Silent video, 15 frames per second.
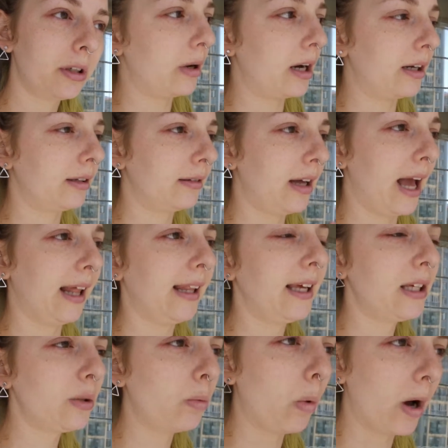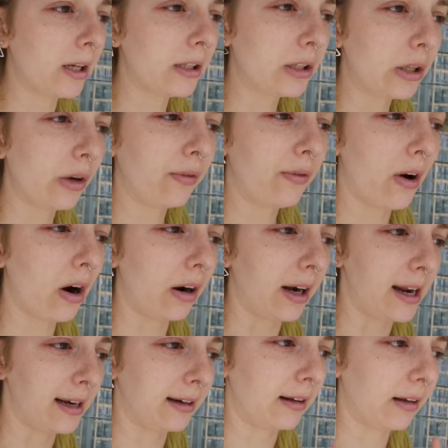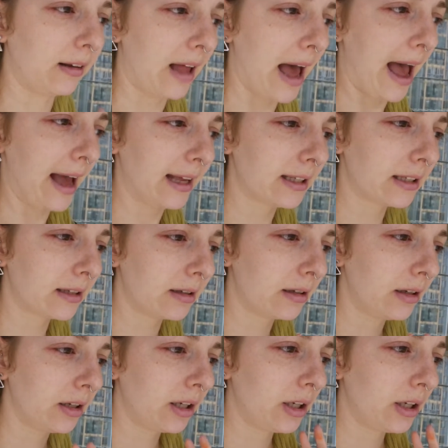well, at least one so far in class.